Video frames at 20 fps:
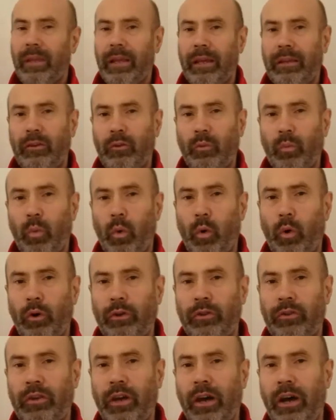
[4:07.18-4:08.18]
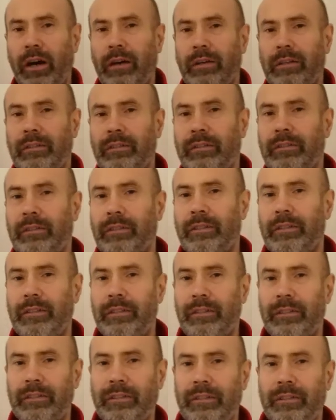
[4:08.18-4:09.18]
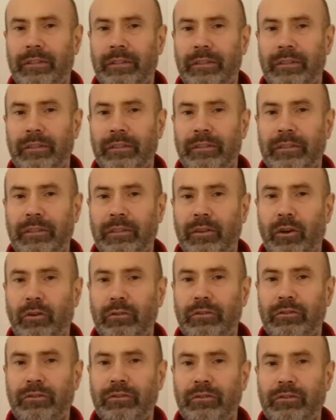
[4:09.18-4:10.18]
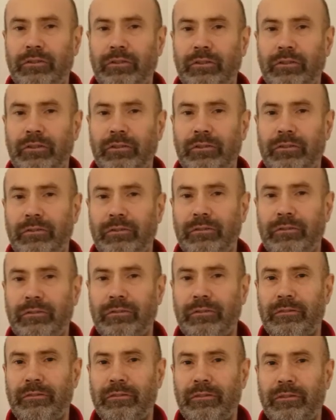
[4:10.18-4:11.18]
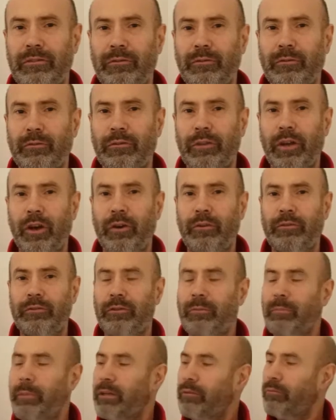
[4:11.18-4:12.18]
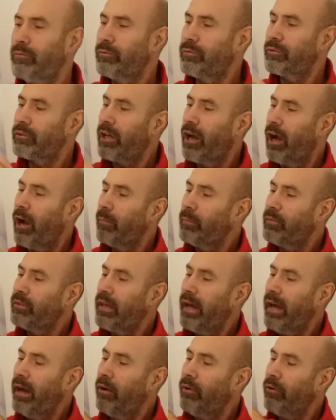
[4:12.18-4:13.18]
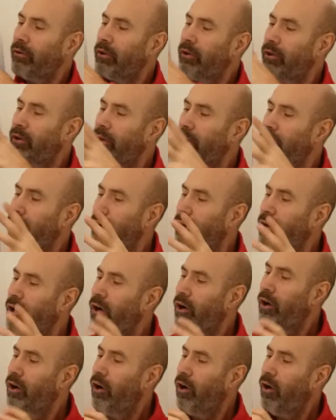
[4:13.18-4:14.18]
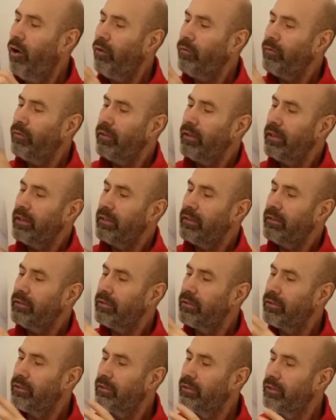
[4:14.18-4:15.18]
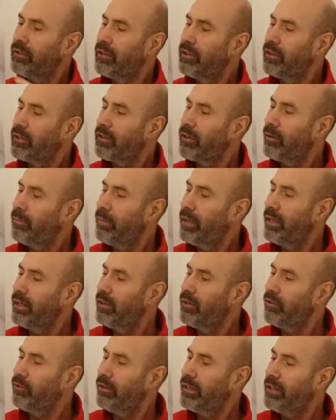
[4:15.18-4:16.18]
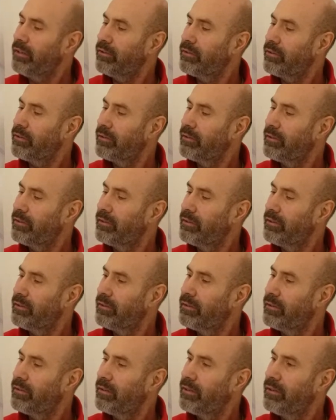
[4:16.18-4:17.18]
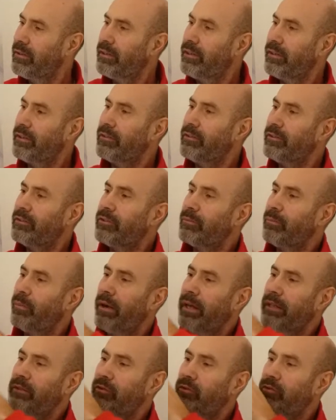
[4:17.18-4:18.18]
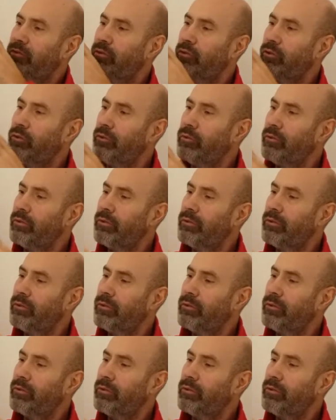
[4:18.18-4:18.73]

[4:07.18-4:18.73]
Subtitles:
And the water, the oxygen, the glucose and minerals comes out of these capillaries and spreads through.